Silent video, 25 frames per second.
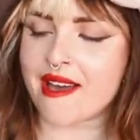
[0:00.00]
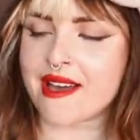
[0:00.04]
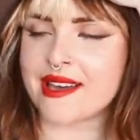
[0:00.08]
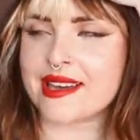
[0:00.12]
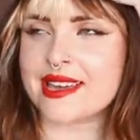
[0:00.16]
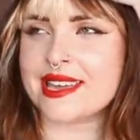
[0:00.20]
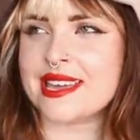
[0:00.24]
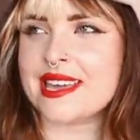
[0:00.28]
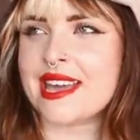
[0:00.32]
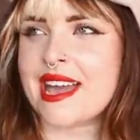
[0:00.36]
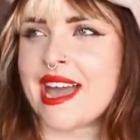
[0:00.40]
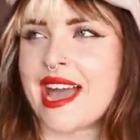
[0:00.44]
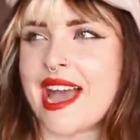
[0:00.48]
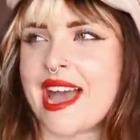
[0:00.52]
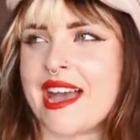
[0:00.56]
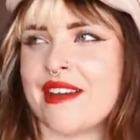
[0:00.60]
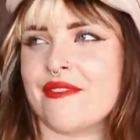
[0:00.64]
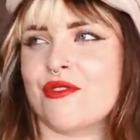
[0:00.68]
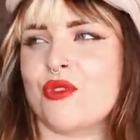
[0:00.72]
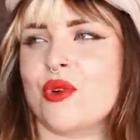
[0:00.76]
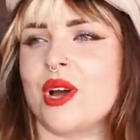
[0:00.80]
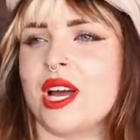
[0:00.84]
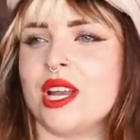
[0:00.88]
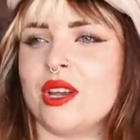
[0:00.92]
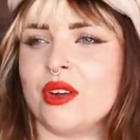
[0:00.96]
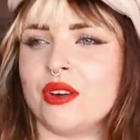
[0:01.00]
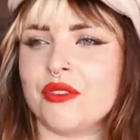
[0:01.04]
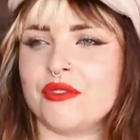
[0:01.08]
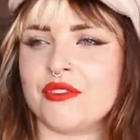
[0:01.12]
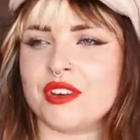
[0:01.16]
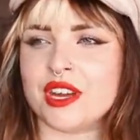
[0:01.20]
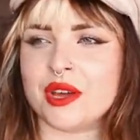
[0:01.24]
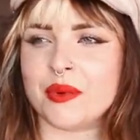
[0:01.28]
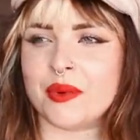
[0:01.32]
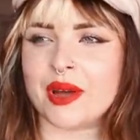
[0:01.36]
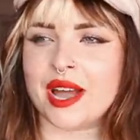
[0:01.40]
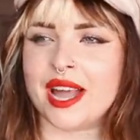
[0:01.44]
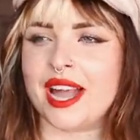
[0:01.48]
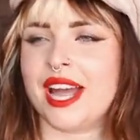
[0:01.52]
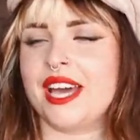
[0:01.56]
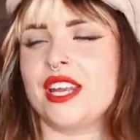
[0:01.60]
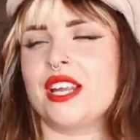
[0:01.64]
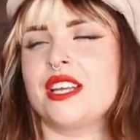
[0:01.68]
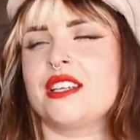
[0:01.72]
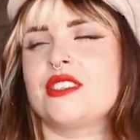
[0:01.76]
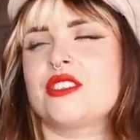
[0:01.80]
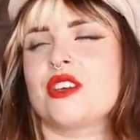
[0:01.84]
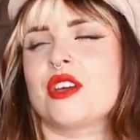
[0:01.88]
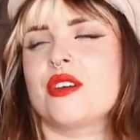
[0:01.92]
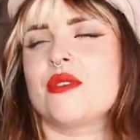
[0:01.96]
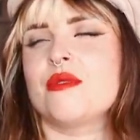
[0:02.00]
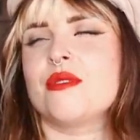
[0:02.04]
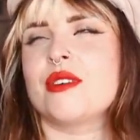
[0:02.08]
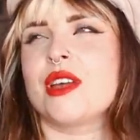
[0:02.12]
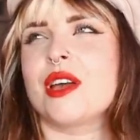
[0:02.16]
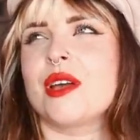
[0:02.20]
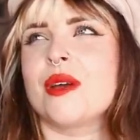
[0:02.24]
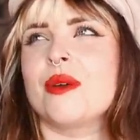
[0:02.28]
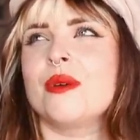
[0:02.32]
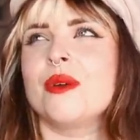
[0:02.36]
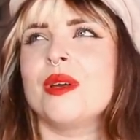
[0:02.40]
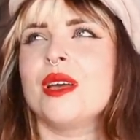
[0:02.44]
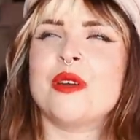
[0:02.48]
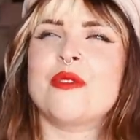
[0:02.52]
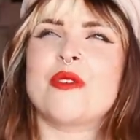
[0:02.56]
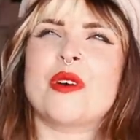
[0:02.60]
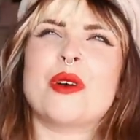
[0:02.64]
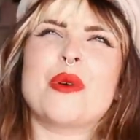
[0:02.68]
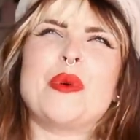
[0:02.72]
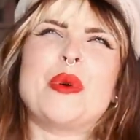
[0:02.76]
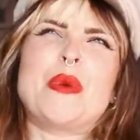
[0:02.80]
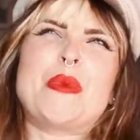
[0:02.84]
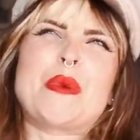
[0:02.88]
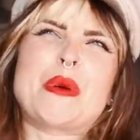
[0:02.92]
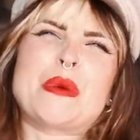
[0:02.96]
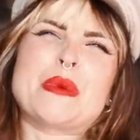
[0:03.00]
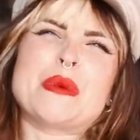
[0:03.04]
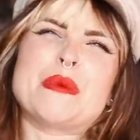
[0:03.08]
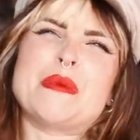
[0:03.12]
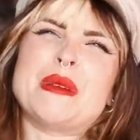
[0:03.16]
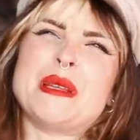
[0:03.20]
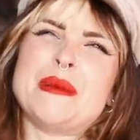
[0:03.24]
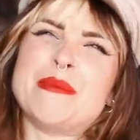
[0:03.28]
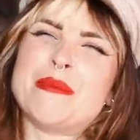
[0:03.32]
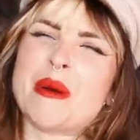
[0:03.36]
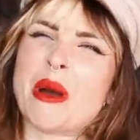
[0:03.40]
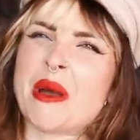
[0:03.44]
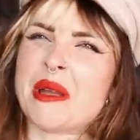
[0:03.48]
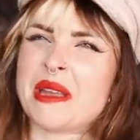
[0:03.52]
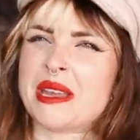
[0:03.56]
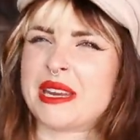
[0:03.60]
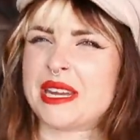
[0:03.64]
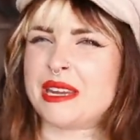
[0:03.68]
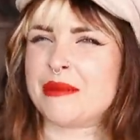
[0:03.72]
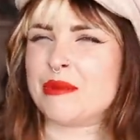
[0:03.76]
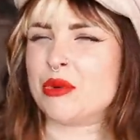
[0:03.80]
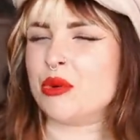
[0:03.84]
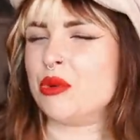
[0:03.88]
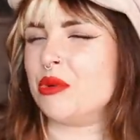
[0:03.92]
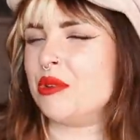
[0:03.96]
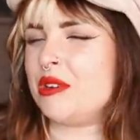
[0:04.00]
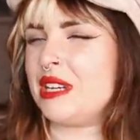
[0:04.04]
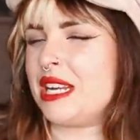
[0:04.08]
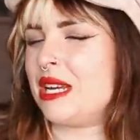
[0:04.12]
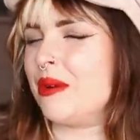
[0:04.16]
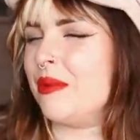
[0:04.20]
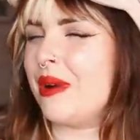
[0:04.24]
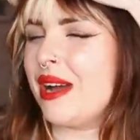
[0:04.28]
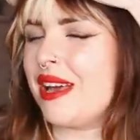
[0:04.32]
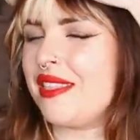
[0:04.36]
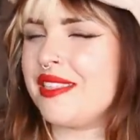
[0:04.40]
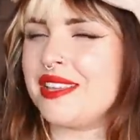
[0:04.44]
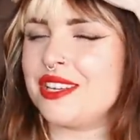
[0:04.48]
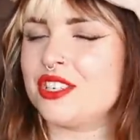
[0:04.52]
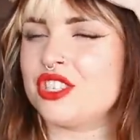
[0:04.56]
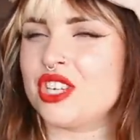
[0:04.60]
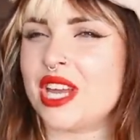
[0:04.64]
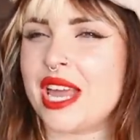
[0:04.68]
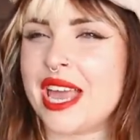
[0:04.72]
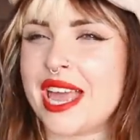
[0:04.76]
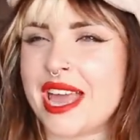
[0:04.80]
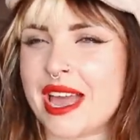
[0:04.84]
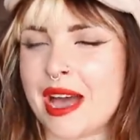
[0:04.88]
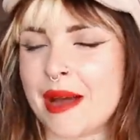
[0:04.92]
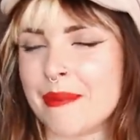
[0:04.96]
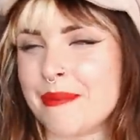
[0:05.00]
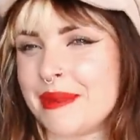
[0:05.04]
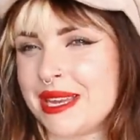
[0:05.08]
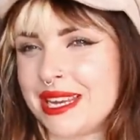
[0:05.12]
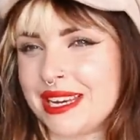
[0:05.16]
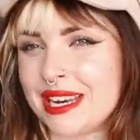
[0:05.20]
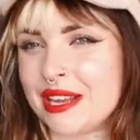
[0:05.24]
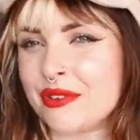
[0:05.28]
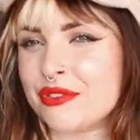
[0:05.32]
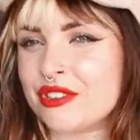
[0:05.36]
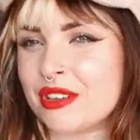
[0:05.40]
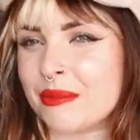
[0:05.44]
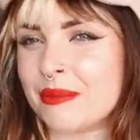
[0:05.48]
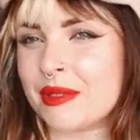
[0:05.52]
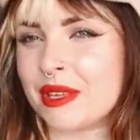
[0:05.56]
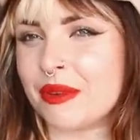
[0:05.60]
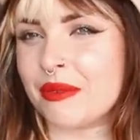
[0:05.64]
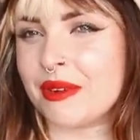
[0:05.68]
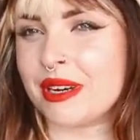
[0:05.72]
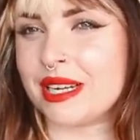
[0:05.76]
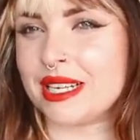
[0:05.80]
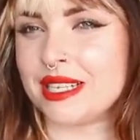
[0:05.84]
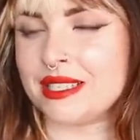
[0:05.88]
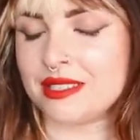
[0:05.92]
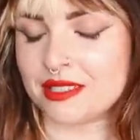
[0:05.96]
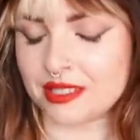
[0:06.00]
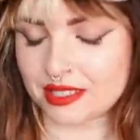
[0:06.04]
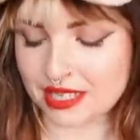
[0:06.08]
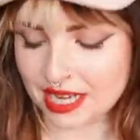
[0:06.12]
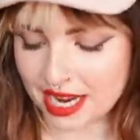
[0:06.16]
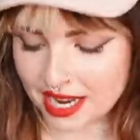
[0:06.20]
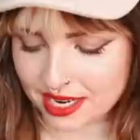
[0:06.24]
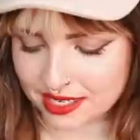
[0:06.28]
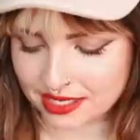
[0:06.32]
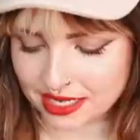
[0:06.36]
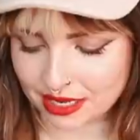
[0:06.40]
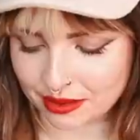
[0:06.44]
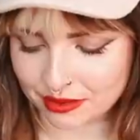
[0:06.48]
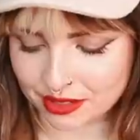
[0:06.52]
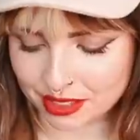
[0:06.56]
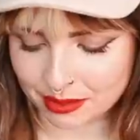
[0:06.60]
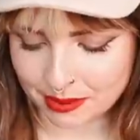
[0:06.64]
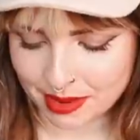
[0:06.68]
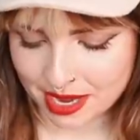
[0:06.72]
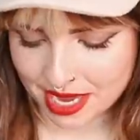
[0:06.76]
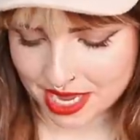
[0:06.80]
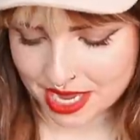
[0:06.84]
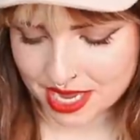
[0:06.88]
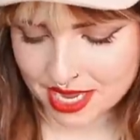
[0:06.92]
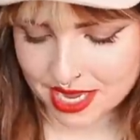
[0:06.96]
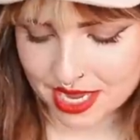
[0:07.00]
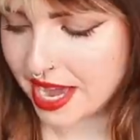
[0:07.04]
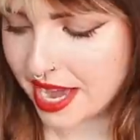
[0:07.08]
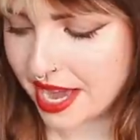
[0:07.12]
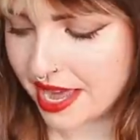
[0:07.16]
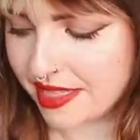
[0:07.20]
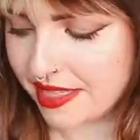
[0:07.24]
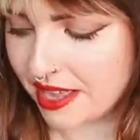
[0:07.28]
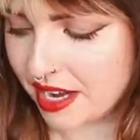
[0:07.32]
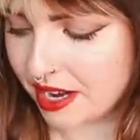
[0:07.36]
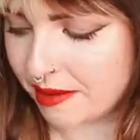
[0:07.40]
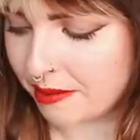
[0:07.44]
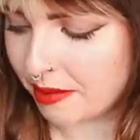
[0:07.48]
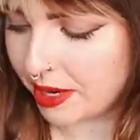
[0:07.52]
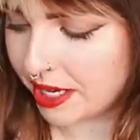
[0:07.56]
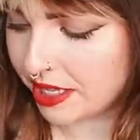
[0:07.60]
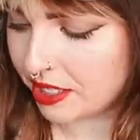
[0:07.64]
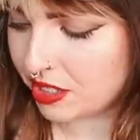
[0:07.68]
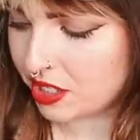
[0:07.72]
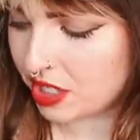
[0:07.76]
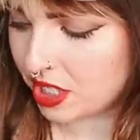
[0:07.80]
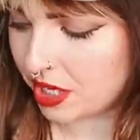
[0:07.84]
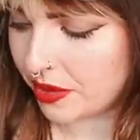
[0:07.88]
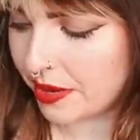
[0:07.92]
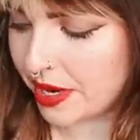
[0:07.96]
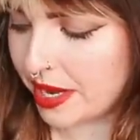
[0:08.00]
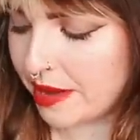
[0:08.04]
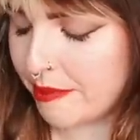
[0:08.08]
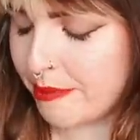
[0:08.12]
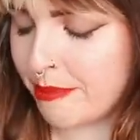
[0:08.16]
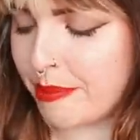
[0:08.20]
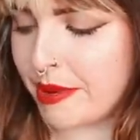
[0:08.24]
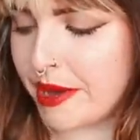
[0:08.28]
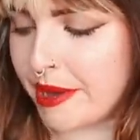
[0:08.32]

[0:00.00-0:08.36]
I have quite a lot of knitwear and I don't know if I will probably buy any more knitwear this year. I mean, if something really stands out to me, then I might do it.